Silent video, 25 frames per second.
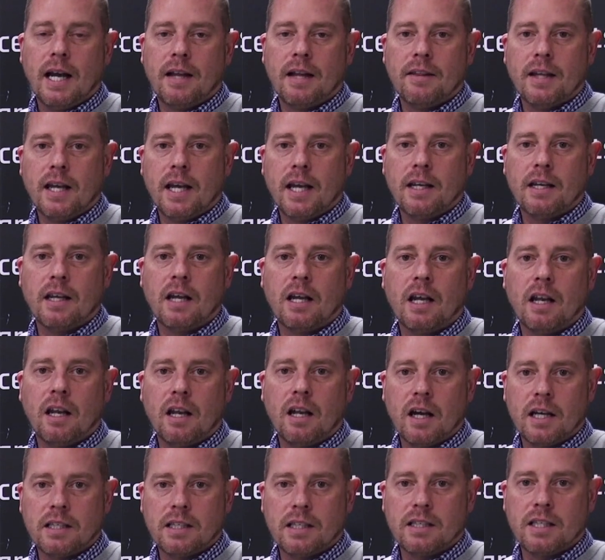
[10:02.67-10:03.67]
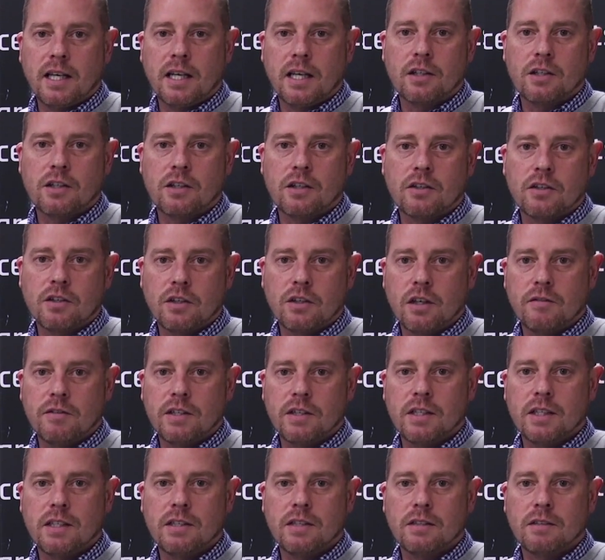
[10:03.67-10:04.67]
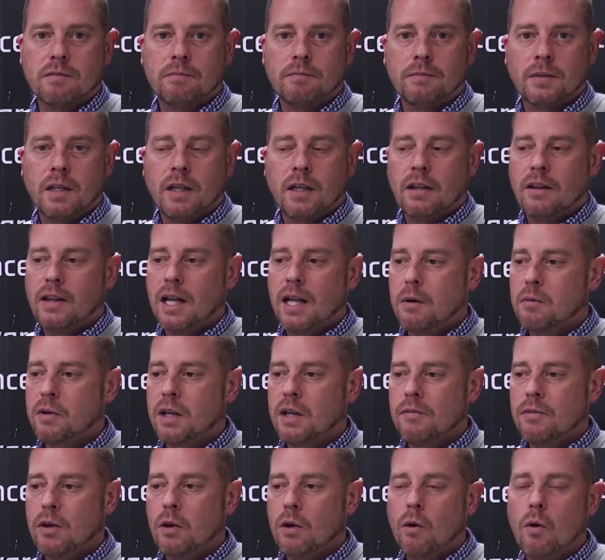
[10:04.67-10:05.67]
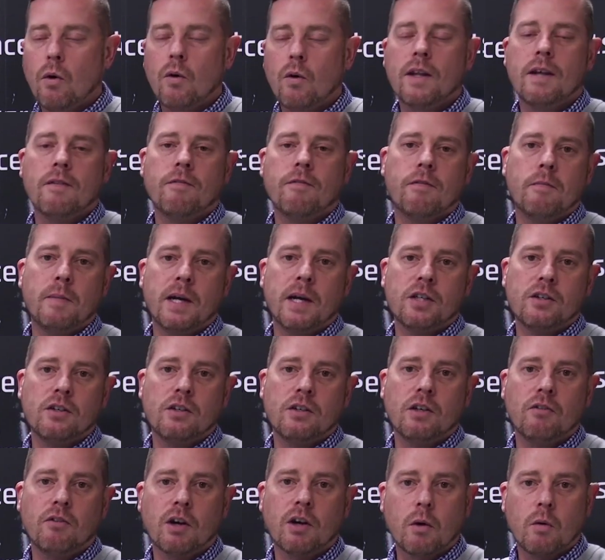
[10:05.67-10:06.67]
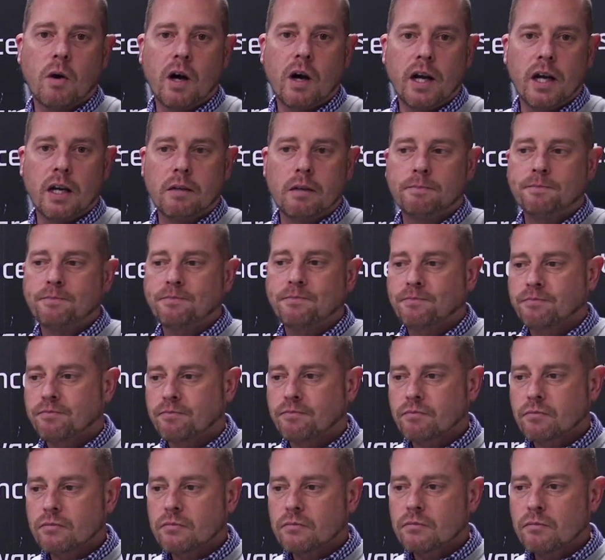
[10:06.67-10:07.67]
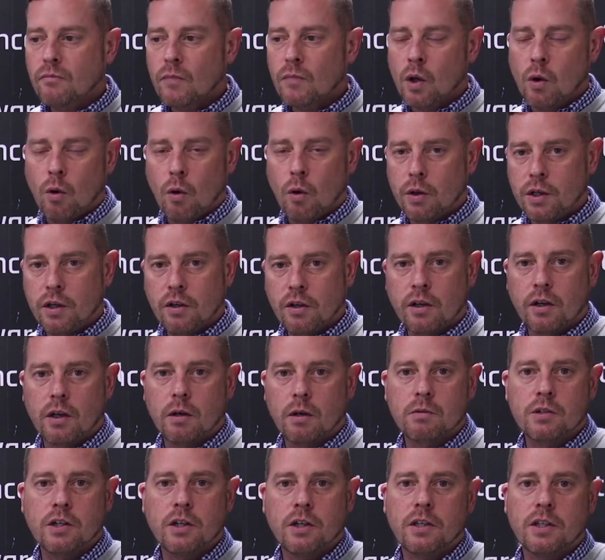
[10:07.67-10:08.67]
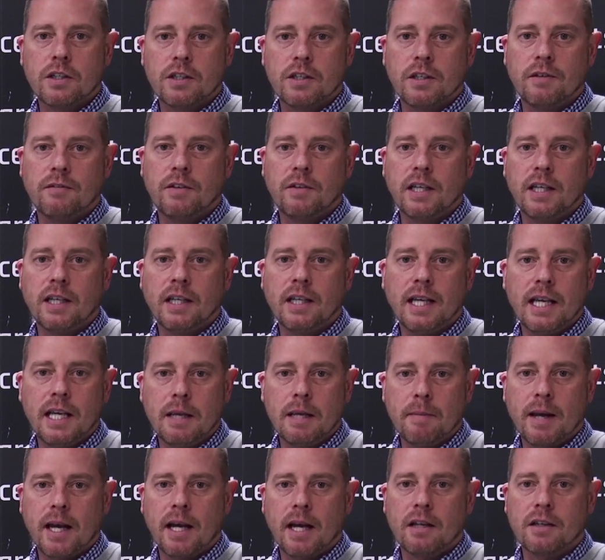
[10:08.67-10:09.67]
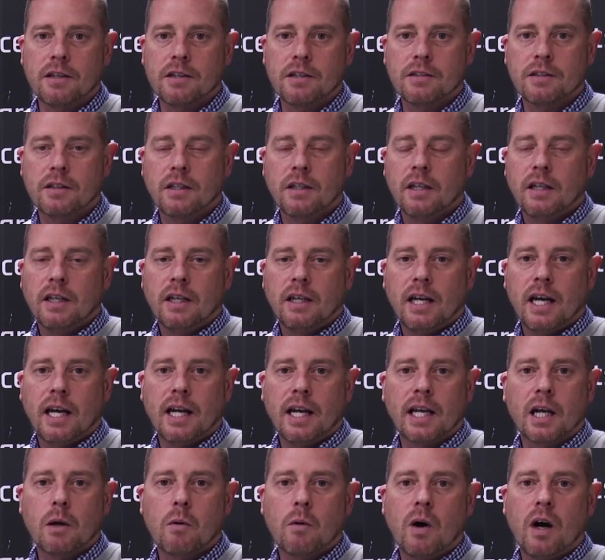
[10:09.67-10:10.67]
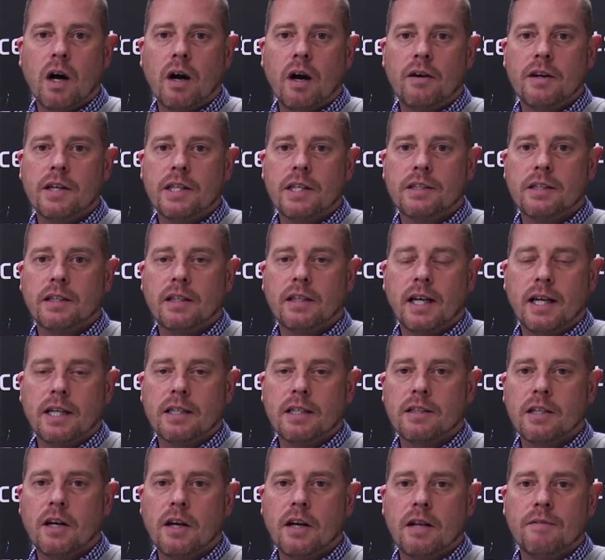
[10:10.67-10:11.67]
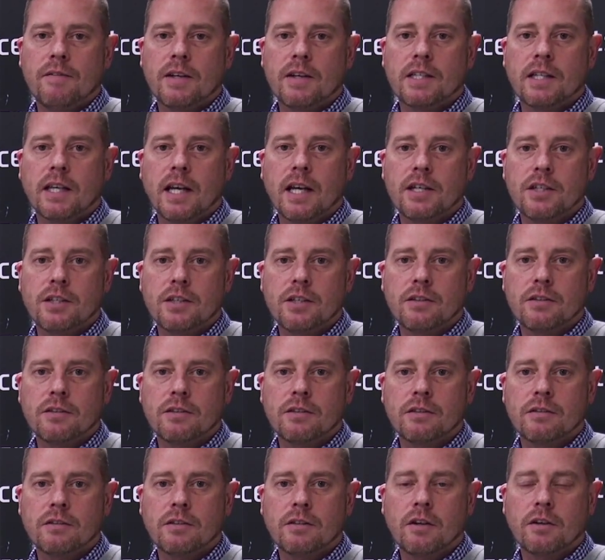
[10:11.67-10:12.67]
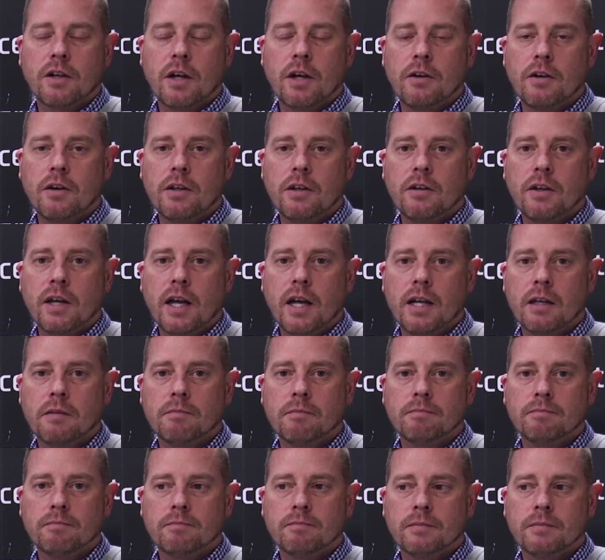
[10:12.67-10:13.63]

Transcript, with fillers: and then lie detection services. That will give you all the information you require or you can alternatively email us at inquiries at titaninvestigations.co.uk.